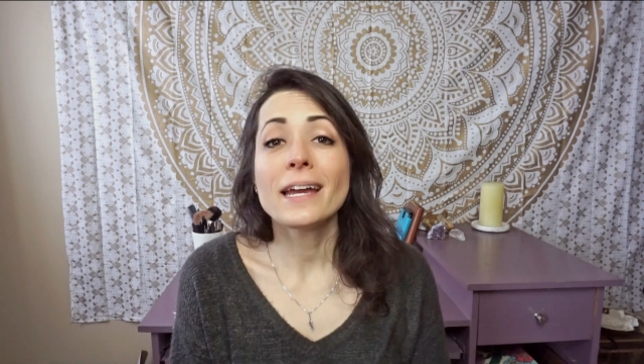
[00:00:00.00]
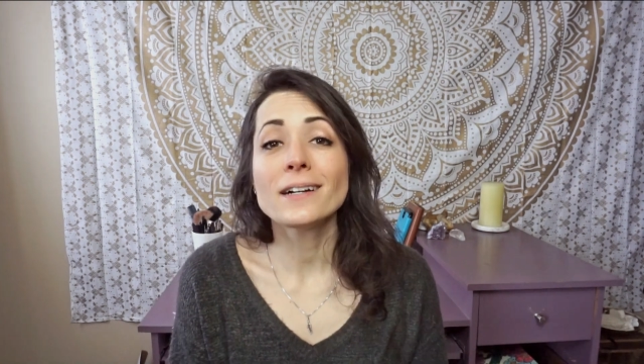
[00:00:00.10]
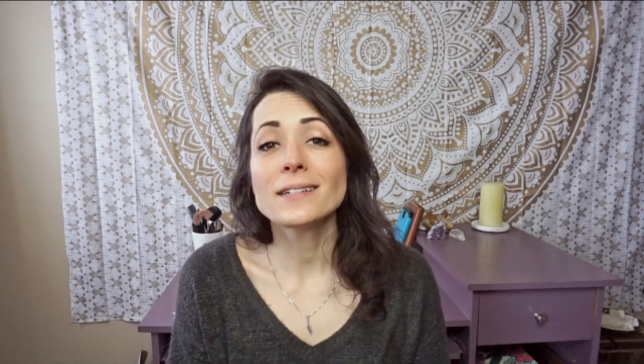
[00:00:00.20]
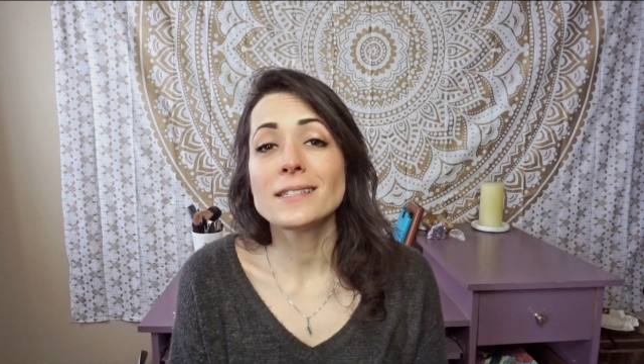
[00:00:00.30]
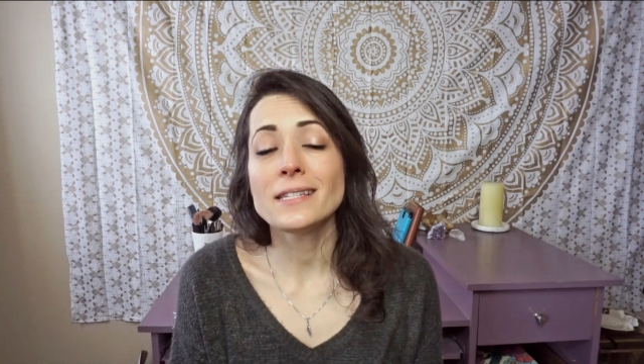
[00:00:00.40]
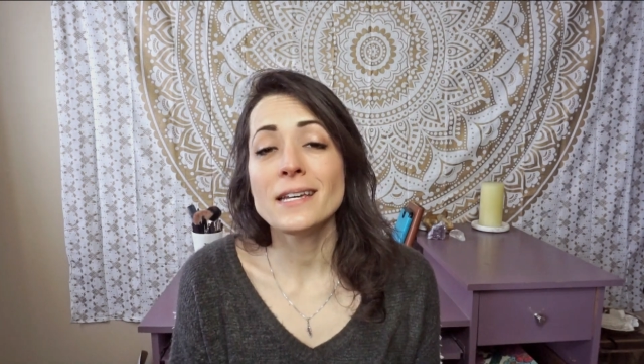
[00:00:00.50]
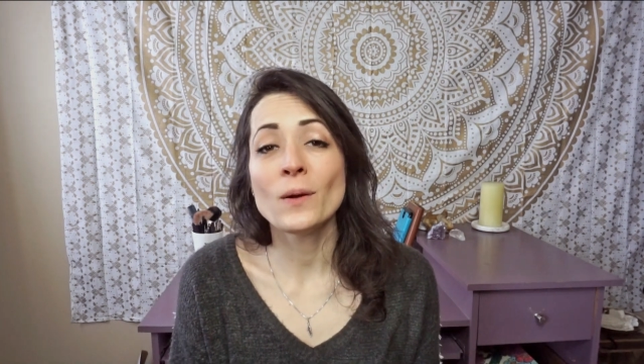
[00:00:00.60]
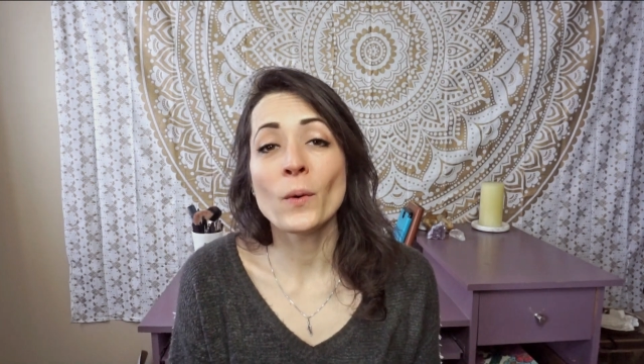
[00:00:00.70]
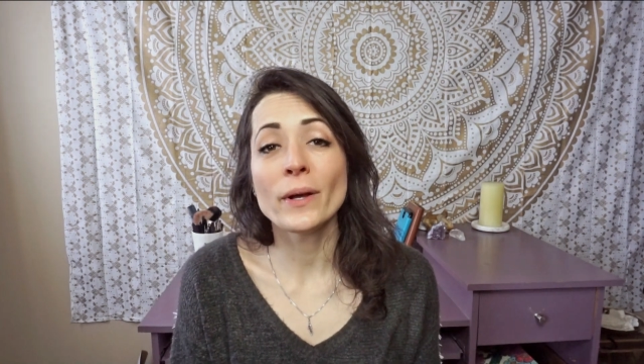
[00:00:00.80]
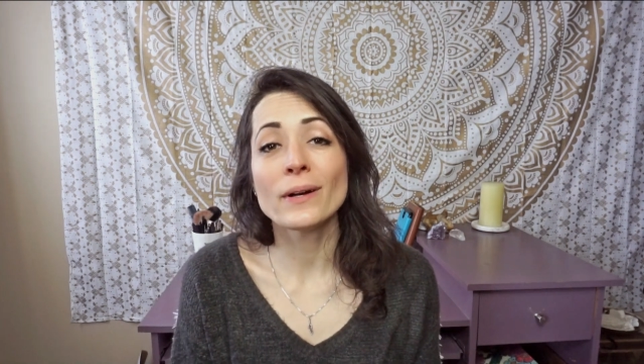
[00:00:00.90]
Carrot seed
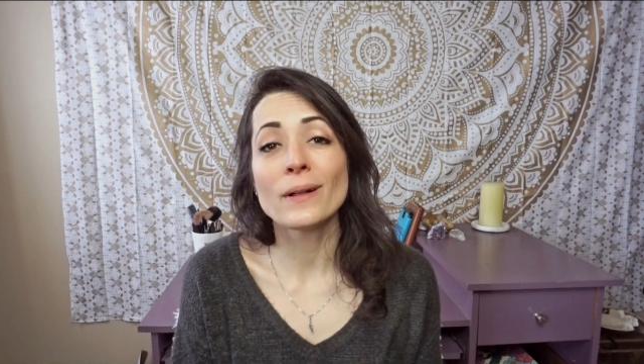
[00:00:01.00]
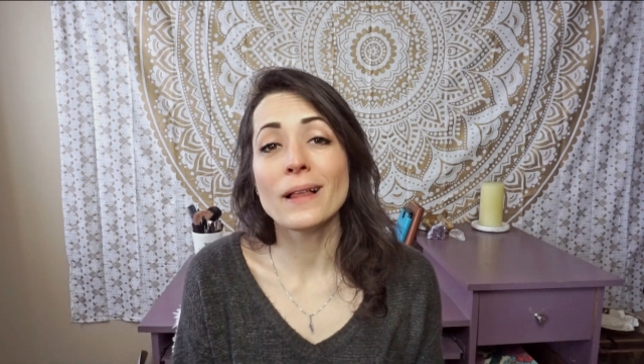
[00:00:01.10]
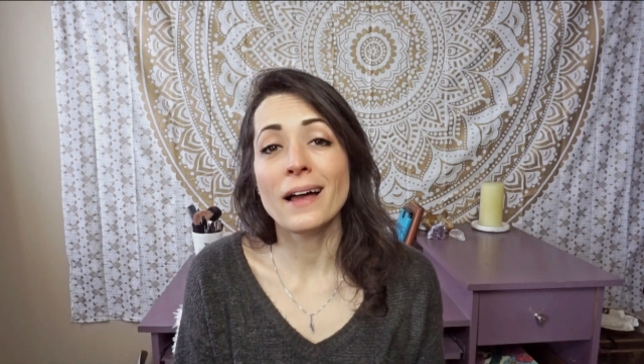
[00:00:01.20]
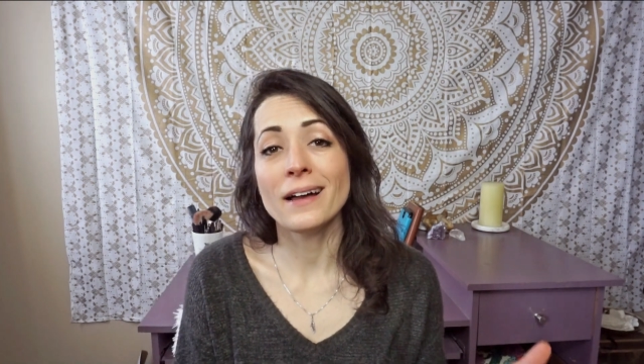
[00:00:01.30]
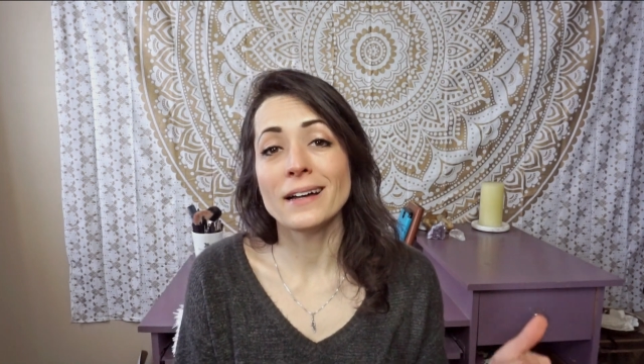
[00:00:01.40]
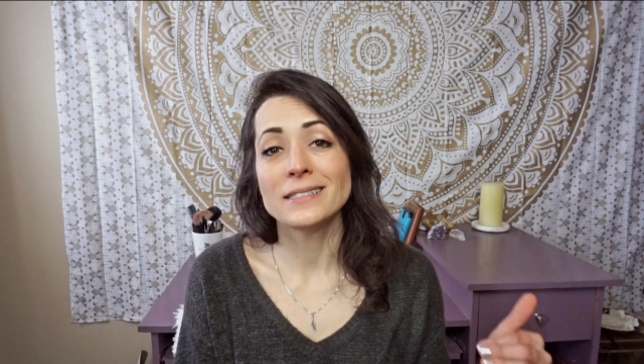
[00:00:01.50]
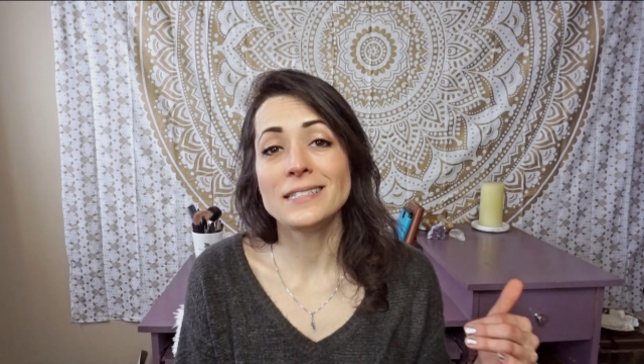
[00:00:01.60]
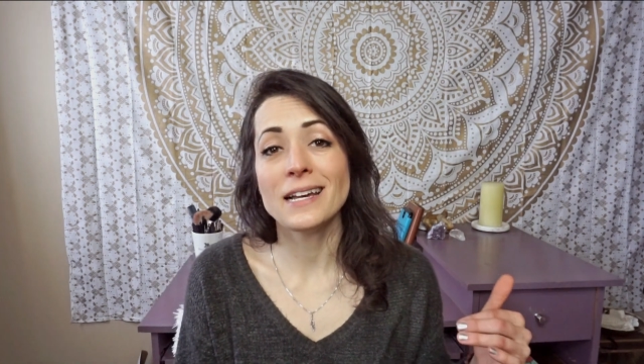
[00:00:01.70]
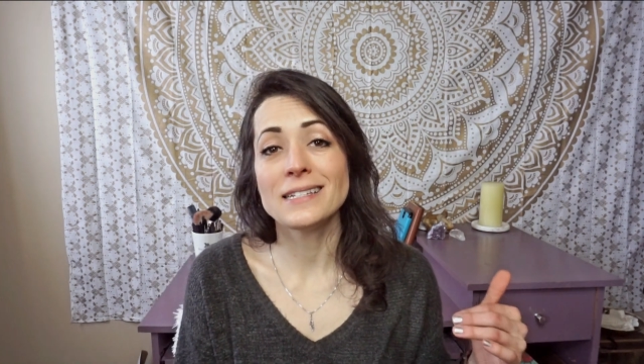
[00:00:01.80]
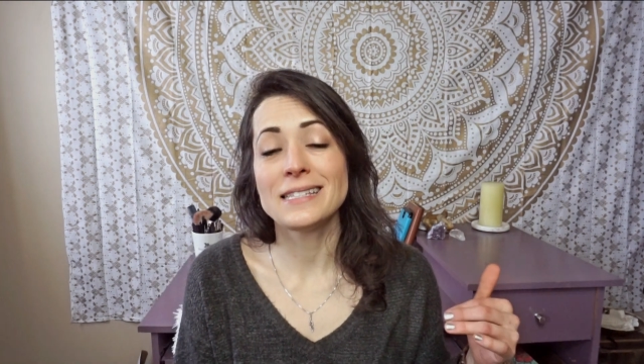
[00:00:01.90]
oil
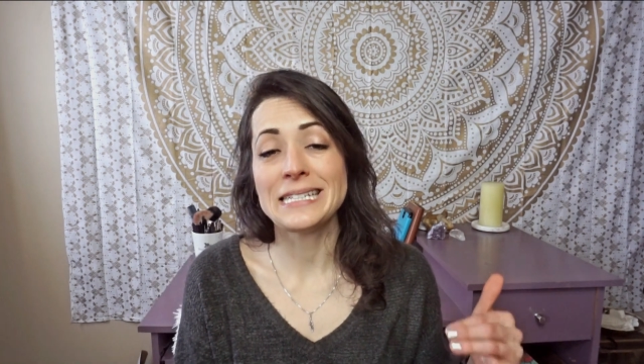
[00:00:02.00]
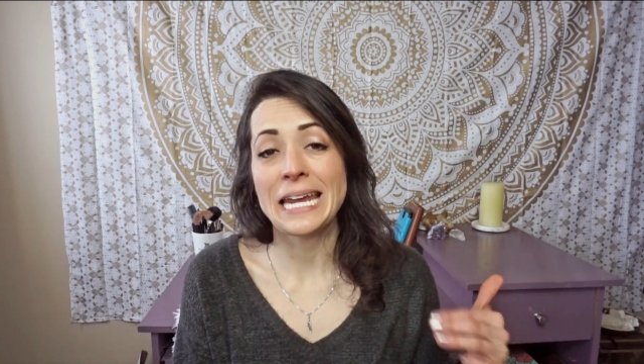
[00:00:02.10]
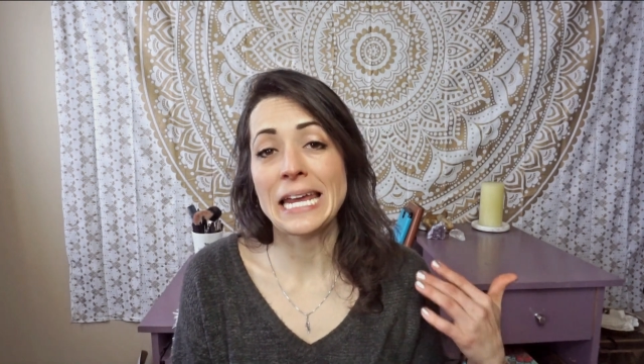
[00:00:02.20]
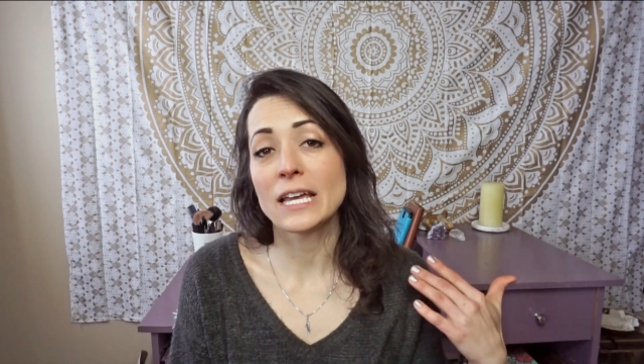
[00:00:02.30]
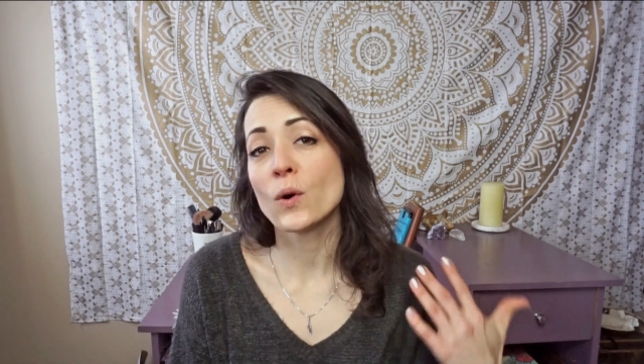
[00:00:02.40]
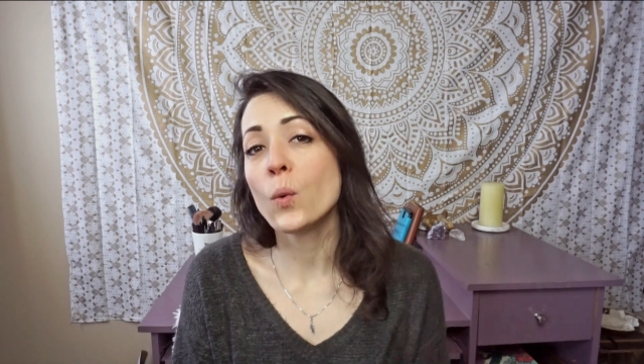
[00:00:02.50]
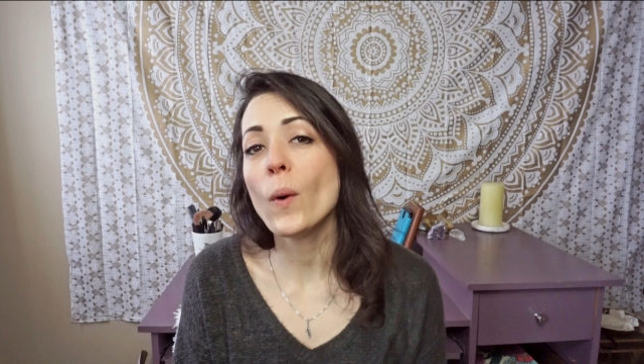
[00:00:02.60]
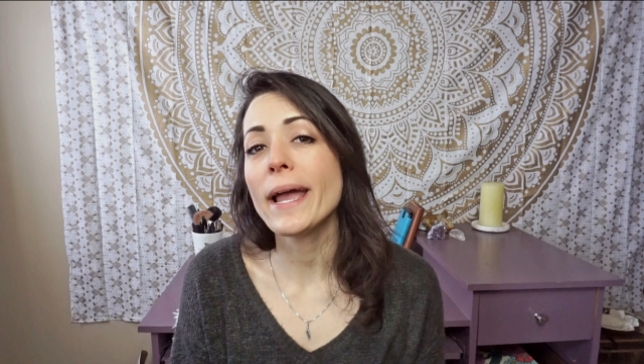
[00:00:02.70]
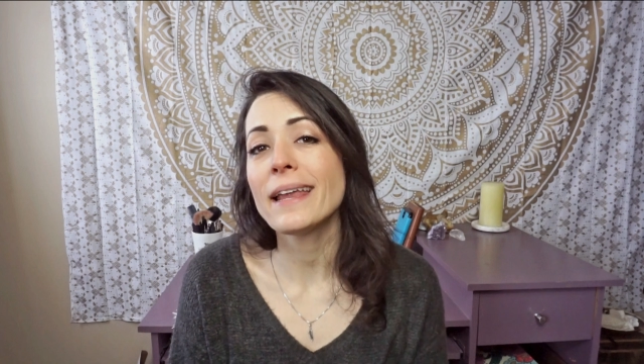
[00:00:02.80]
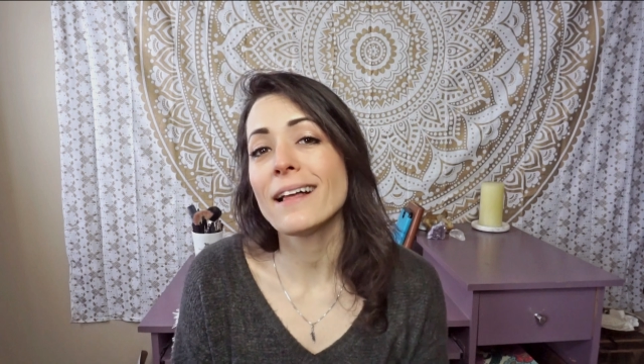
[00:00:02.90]
does take
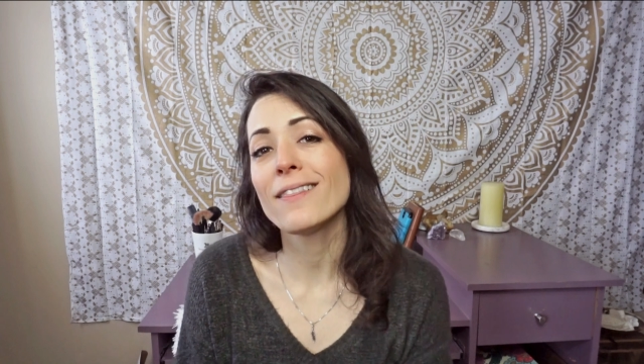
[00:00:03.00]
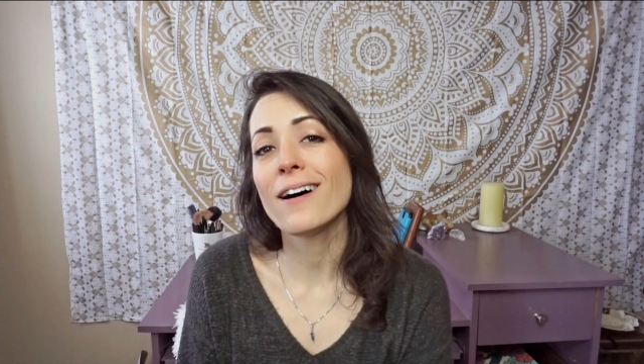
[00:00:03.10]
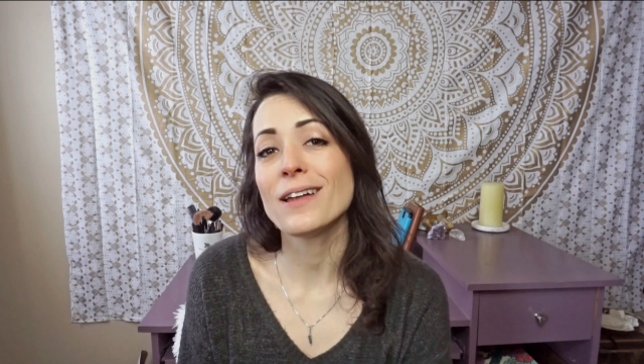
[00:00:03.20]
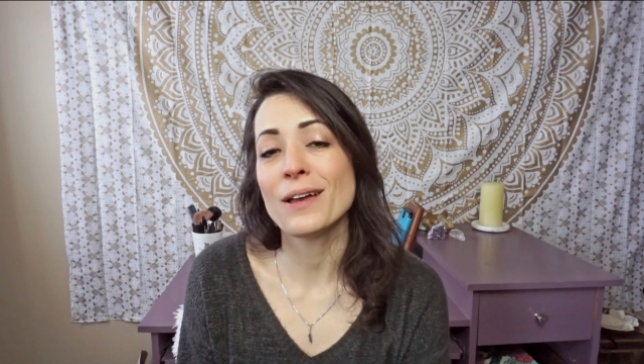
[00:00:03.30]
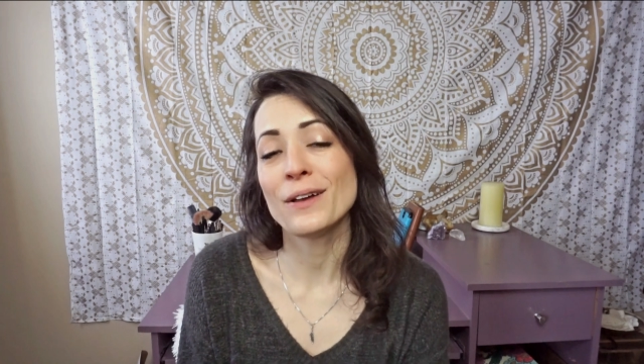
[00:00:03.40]
quite a lot